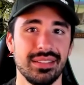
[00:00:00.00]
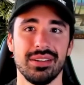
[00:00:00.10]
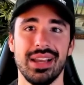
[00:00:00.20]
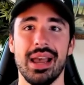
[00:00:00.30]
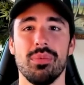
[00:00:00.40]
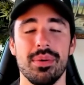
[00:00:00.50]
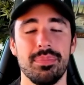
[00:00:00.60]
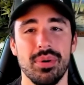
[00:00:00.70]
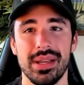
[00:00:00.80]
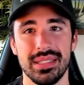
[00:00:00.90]
You know, at
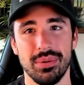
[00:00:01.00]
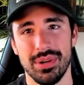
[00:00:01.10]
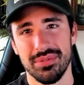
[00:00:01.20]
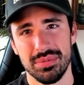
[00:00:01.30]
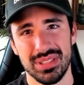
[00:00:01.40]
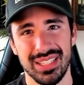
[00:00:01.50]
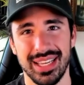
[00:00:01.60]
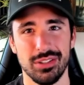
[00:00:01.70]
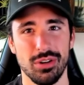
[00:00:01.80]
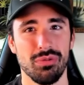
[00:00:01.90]
one point, one of them said,
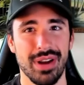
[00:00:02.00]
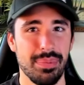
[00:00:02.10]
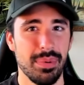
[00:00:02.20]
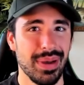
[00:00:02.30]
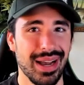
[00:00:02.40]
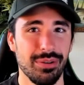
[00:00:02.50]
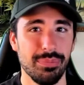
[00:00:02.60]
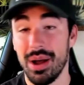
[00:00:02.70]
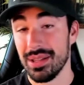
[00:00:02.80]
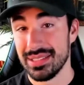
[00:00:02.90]
like, don't rap
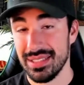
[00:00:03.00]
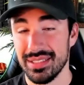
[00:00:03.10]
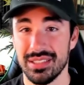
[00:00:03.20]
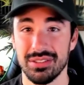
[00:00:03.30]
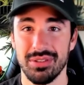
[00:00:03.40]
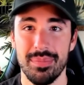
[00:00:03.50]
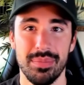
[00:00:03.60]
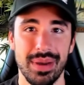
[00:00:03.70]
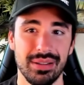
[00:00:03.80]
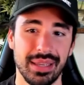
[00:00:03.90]
about politics, just rap
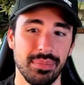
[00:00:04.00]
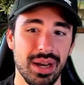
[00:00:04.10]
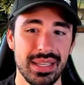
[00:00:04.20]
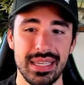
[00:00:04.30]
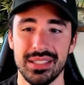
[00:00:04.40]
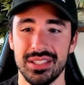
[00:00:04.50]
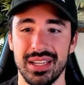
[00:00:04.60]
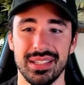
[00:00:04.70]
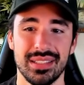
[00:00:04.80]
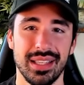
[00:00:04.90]
about like money and
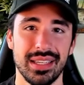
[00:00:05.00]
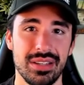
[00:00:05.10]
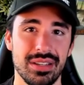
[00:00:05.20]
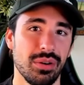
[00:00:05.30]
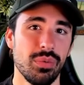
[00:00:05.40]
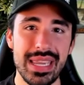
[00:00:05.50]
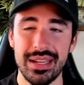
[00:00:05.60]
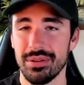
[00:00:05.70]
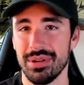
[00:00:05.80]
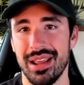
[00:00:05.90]
chicks and like, you know,
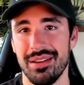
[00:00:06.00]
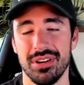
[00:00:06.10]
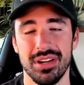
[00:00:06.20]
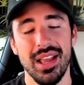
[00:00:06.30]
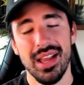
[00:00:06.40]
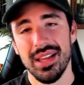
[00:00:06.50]
weed or whatever.